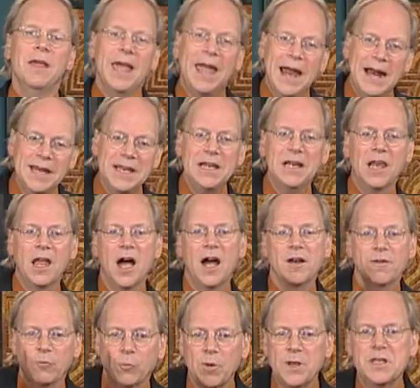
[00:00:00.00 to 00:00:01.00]
Any
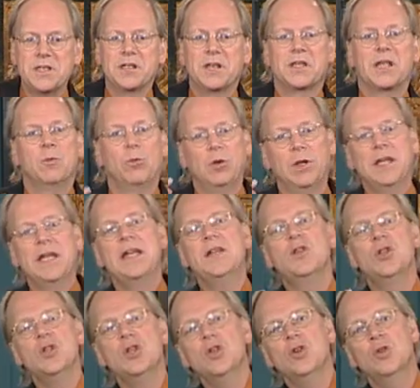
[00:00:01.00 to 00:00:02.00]
line of reasoning that will
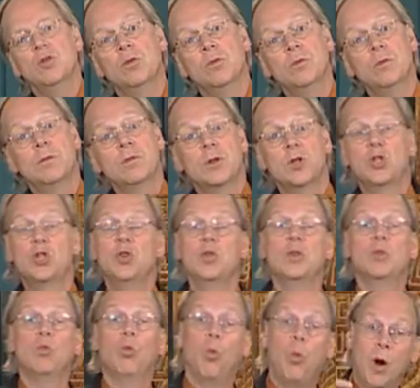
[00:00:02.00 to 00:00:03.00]
lead to you to
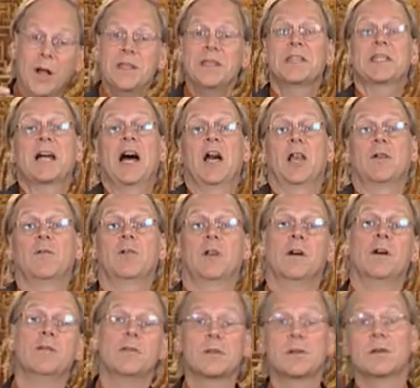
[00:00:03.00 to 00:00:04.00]
choose one style of
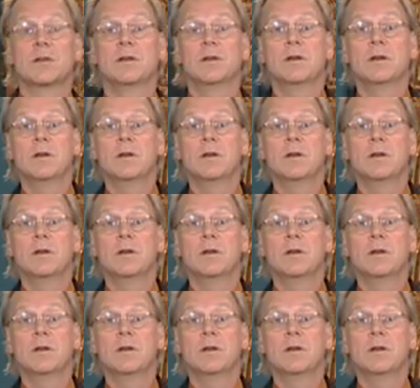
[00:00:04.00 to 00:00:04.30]
clothes